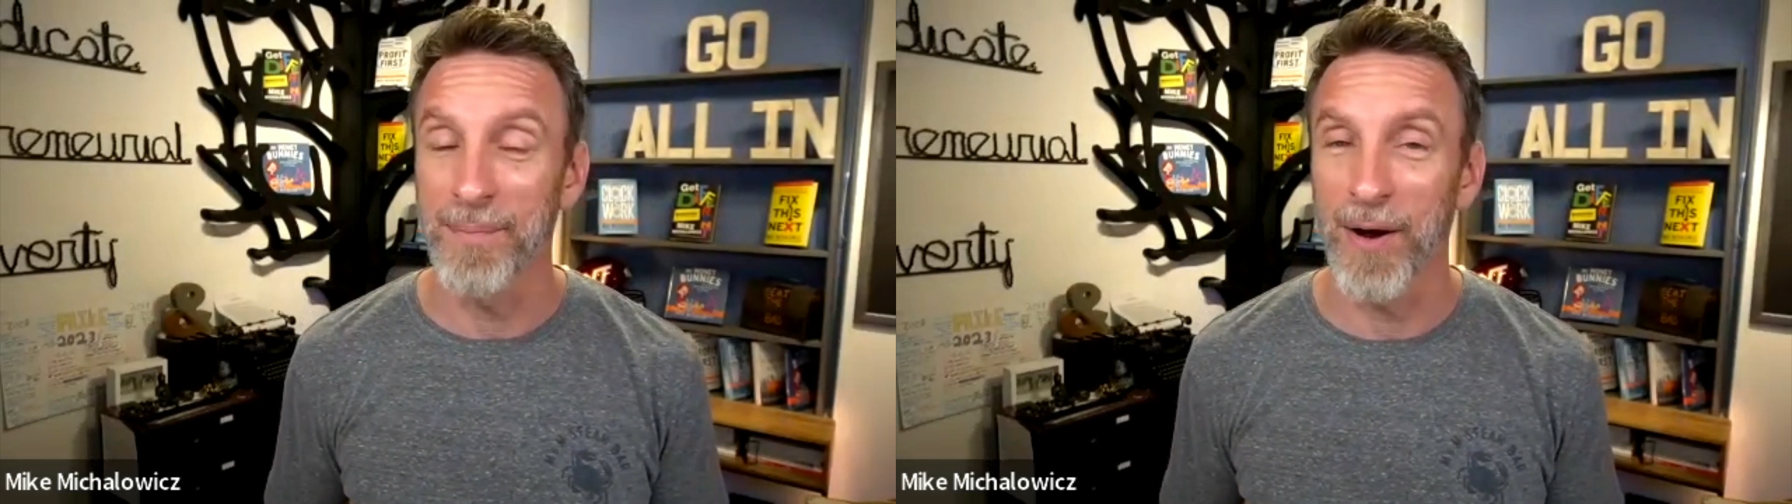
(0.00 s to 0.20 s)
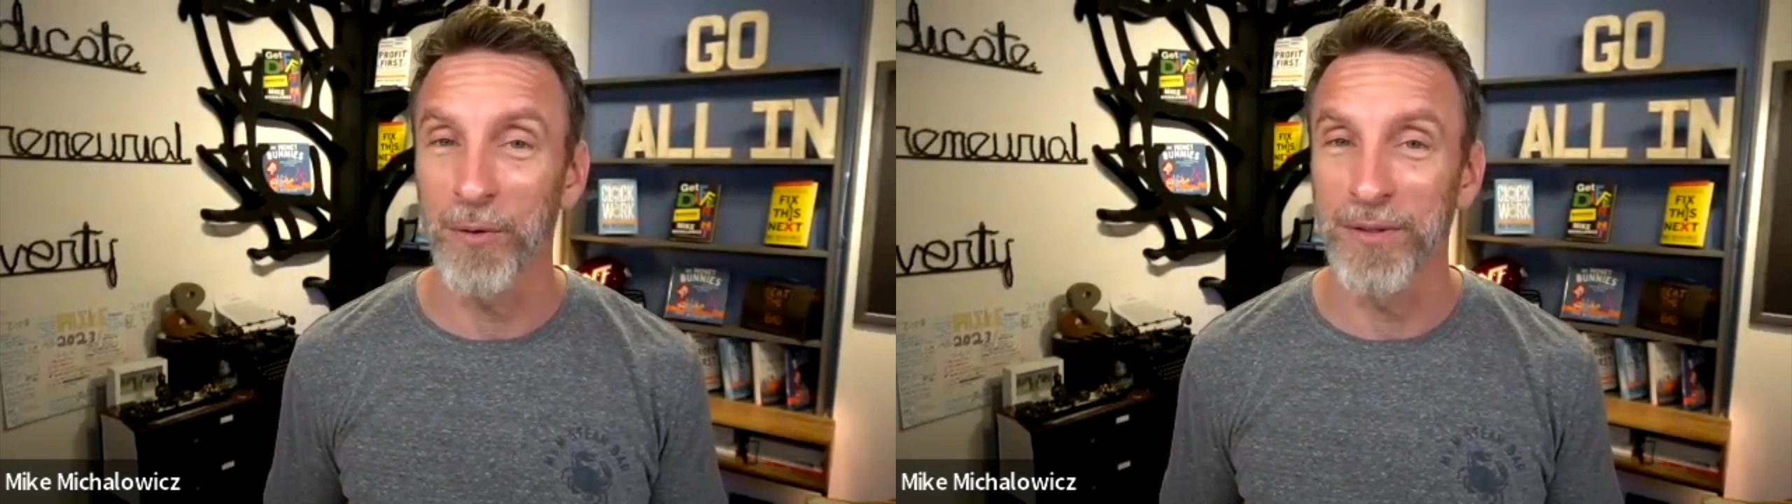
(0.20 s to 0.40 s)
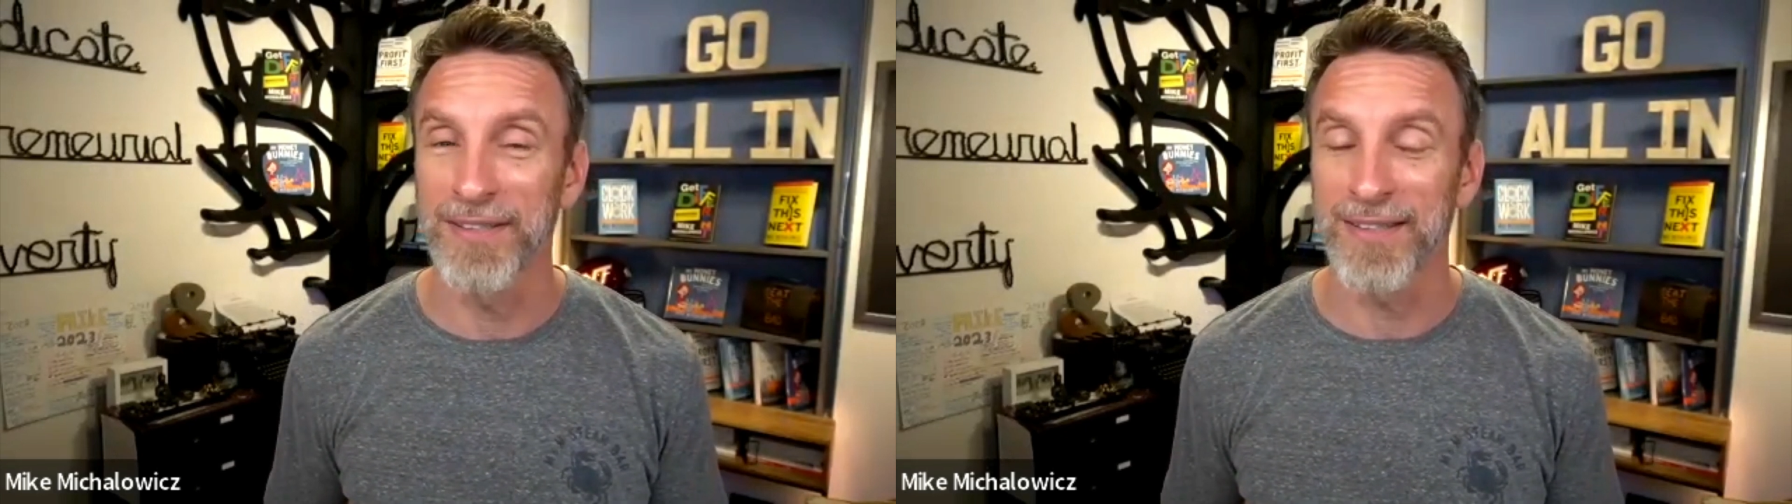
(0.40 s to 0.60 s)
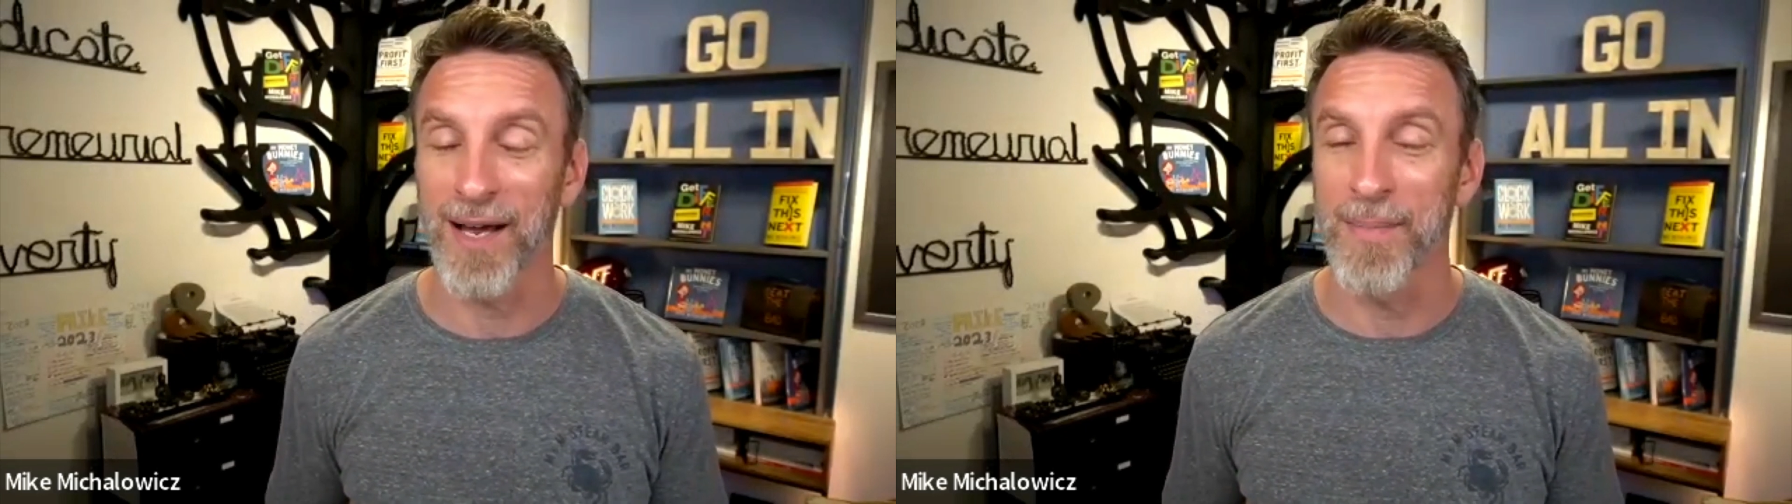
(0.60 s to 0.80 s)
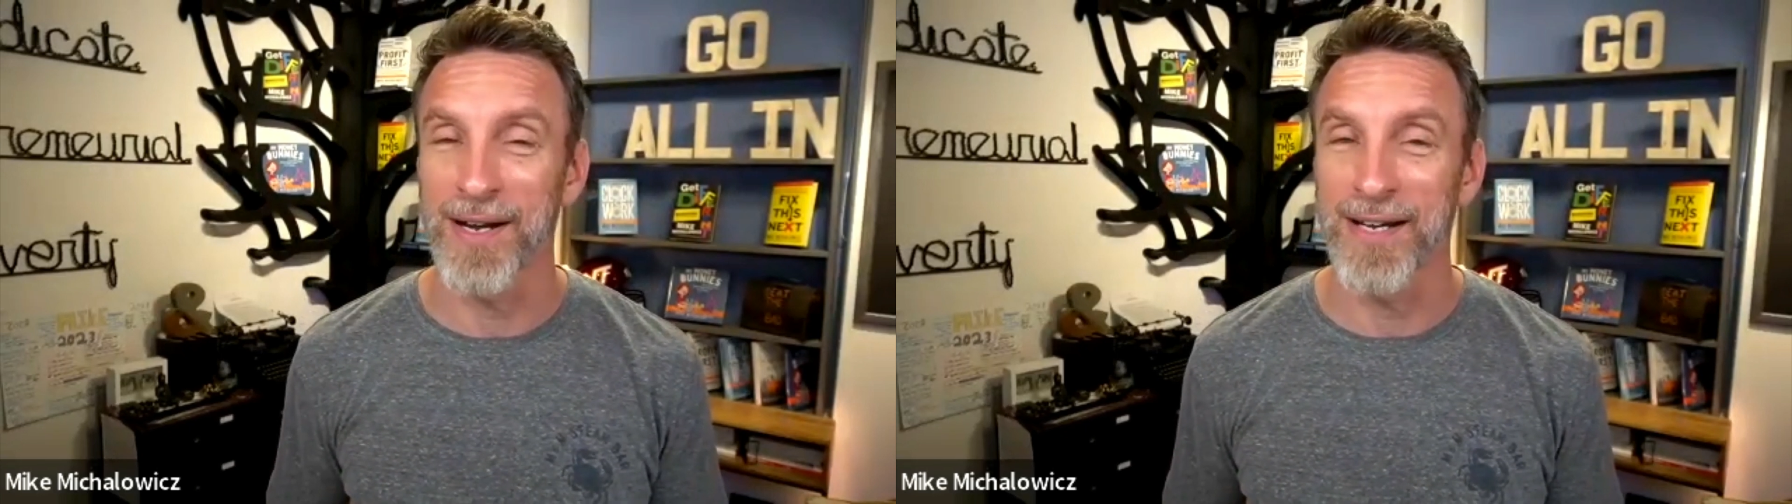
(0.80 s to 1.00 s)
My oldest
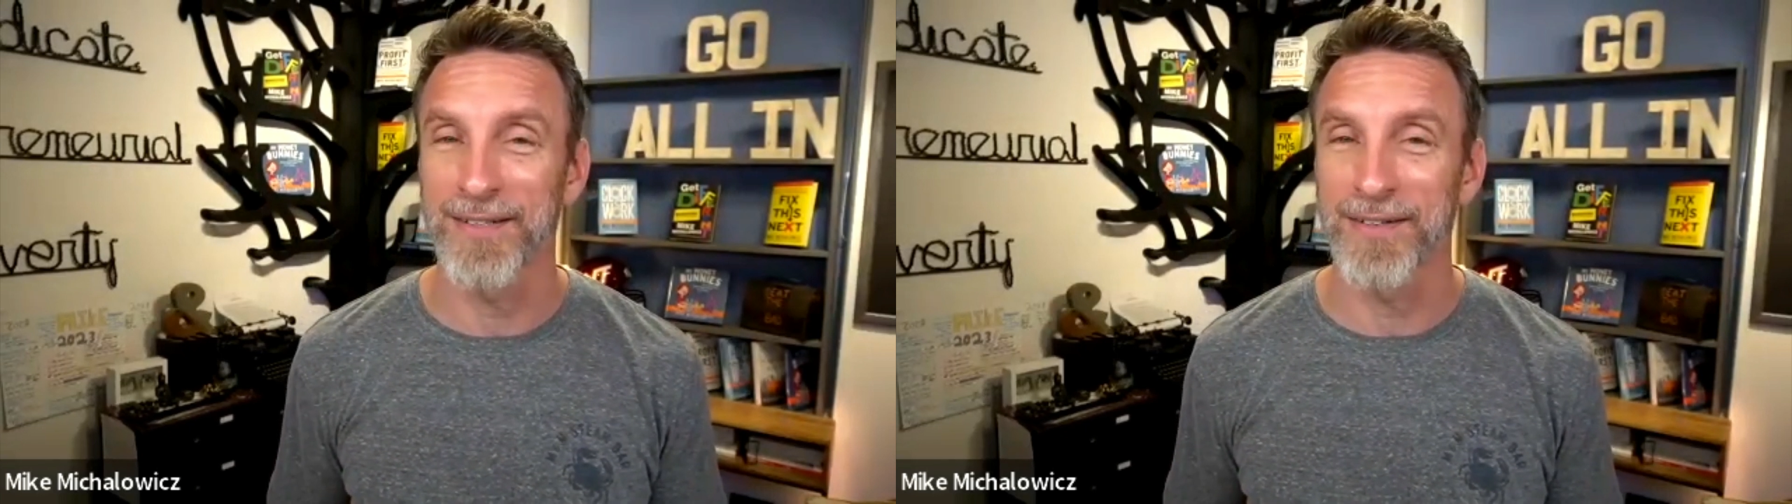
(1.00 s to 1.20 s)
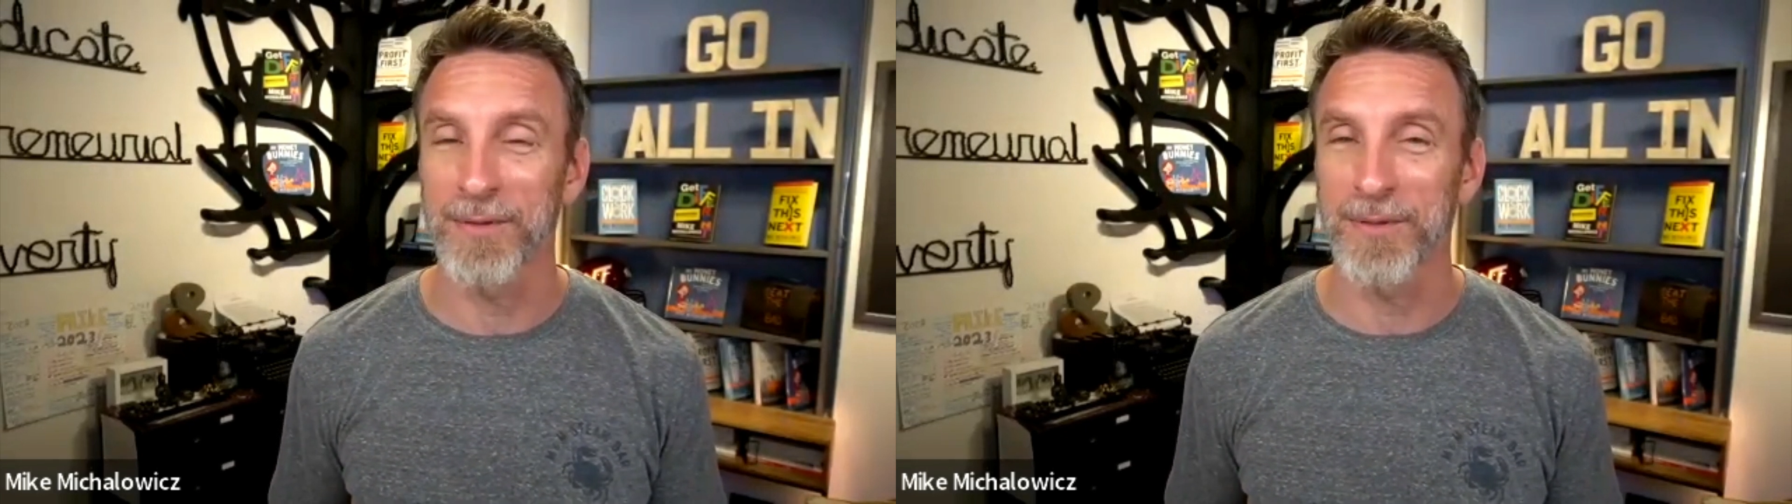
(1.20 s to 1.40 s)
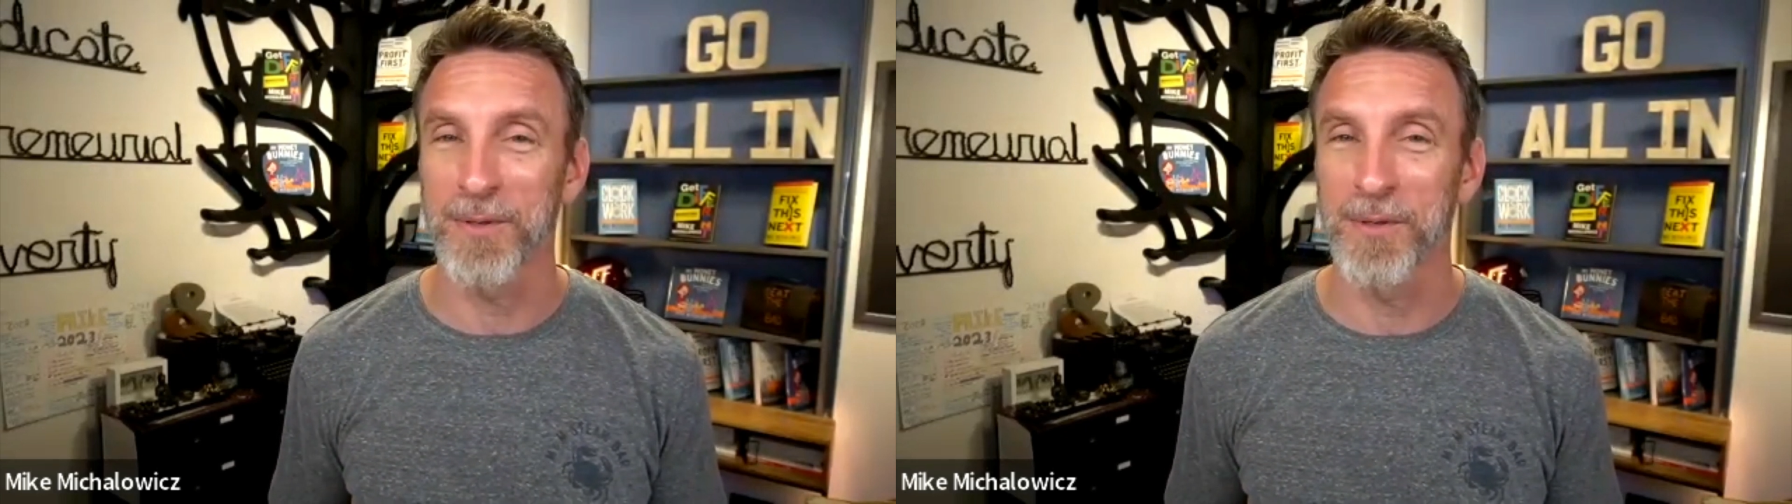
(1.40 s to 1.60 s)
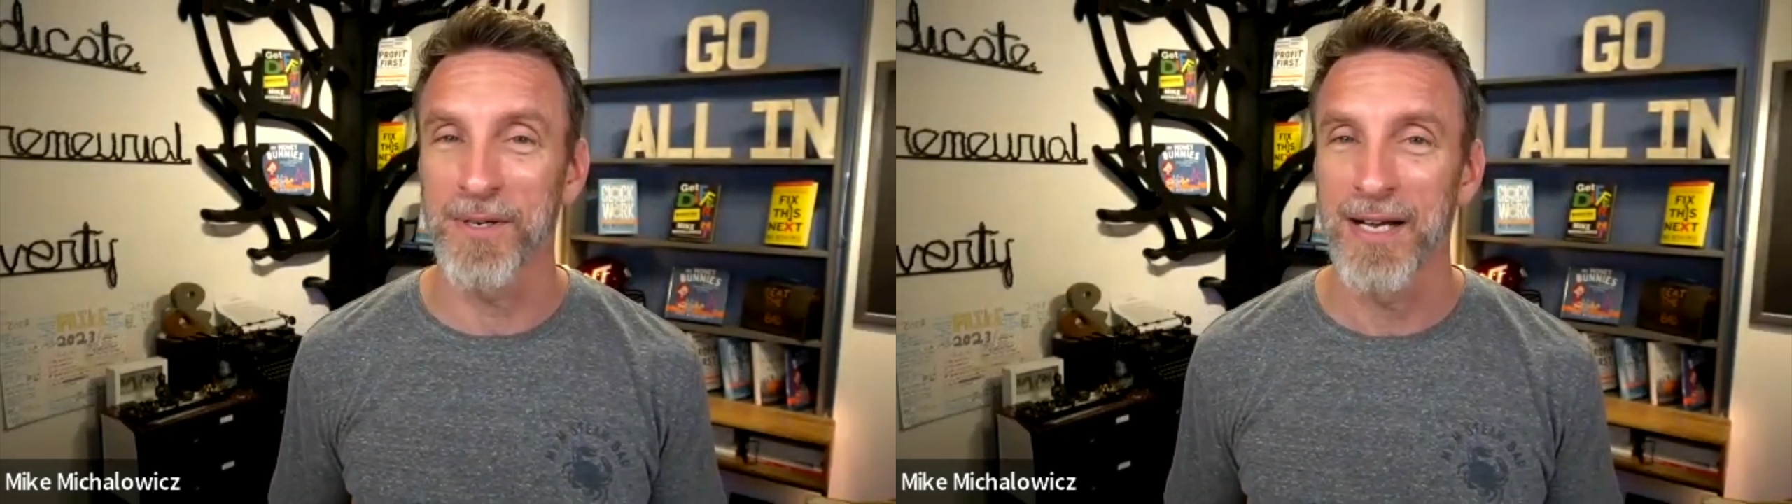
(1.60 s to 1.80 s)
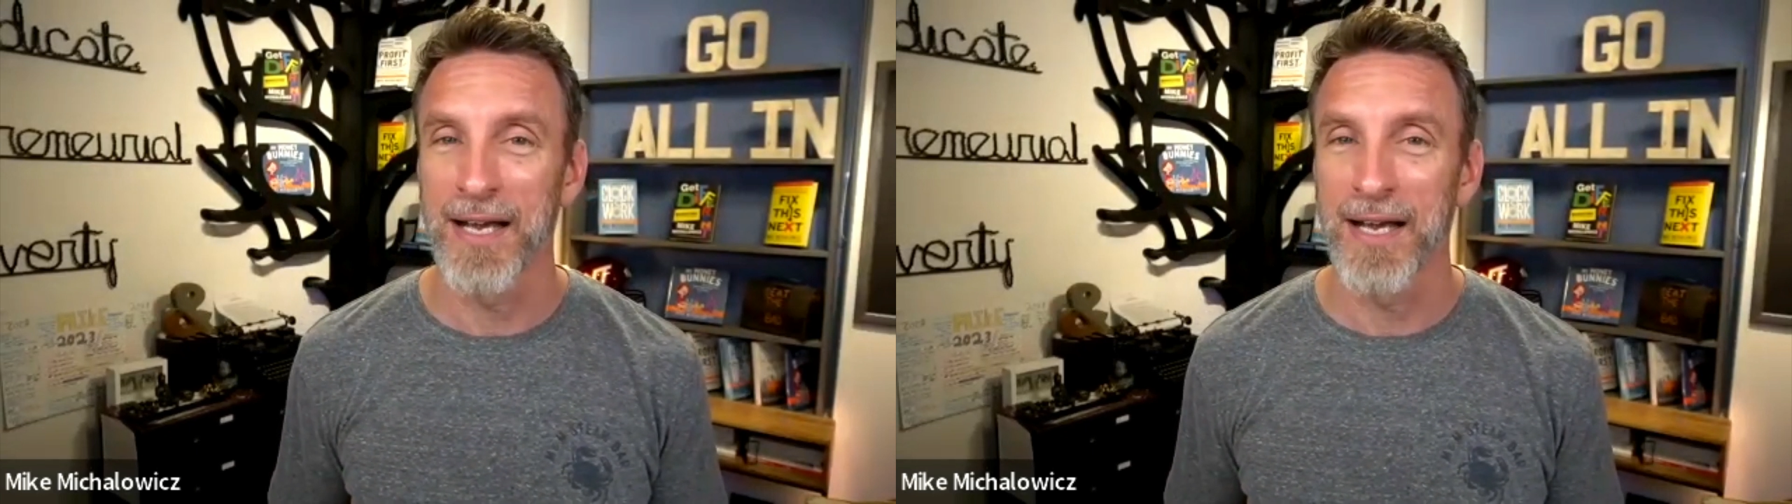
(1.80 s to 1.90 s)
got married, so that was cool.